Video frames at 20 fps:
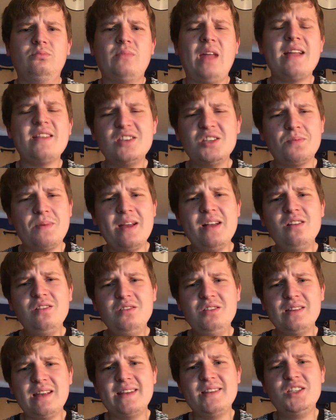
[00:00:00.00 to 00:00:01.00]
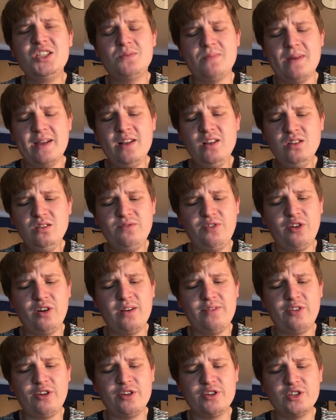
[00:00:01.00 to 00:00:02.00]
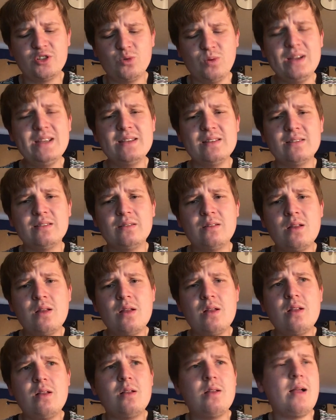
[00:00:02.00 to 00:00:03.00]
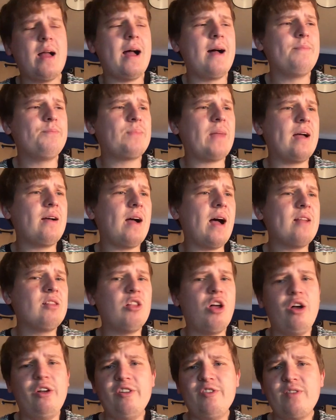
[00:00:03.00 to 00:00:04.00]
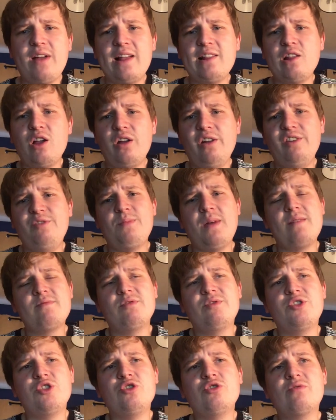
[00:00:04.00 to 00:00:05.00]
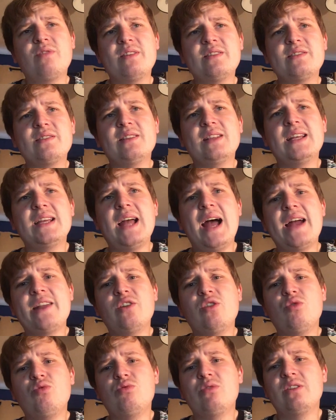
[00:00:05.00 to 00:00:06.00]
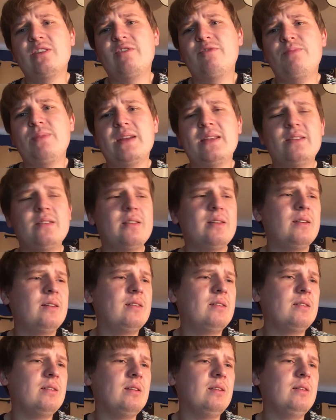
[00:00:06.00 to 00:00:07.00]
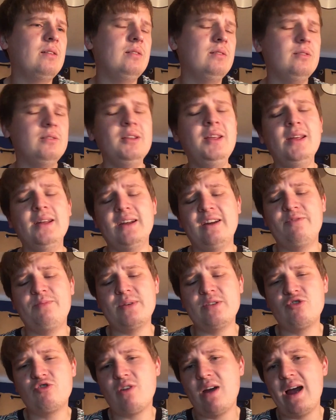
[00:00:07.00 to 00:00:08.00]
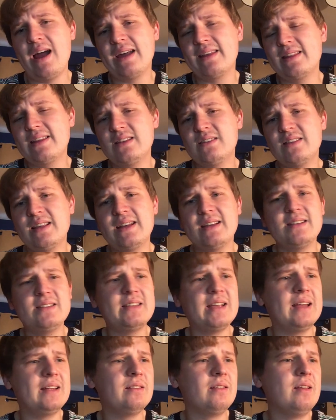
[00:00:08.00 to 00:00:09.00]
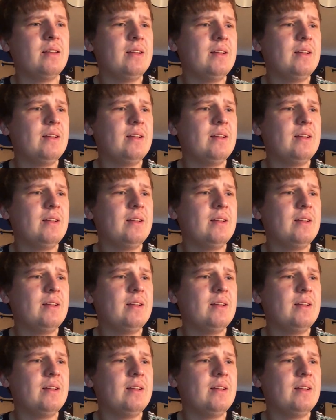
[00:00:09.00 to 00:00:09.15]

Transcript: It smells very, very sweet. A lot of my reviews recently, I know that I've been trying these things, and